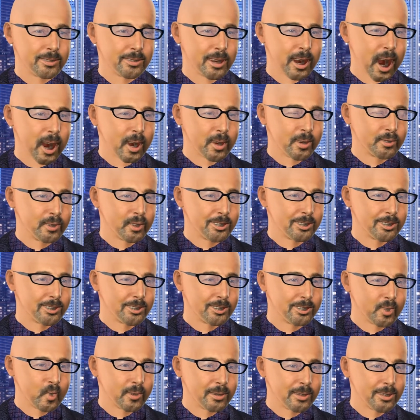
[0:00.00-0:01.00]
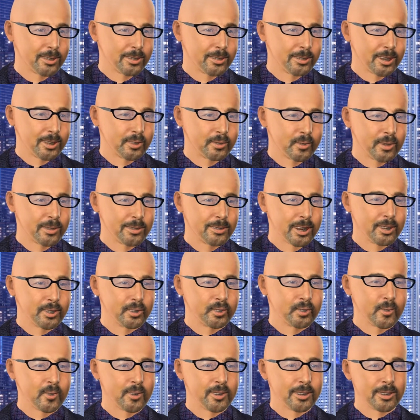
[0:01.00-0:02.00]
technology in serving major
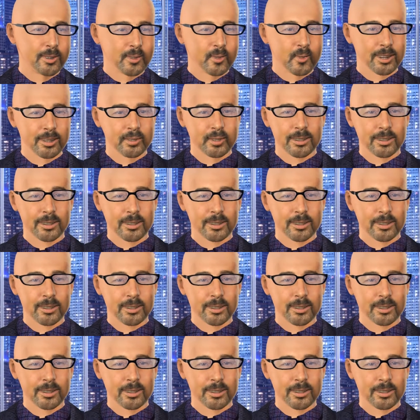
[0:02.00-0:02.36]
B2B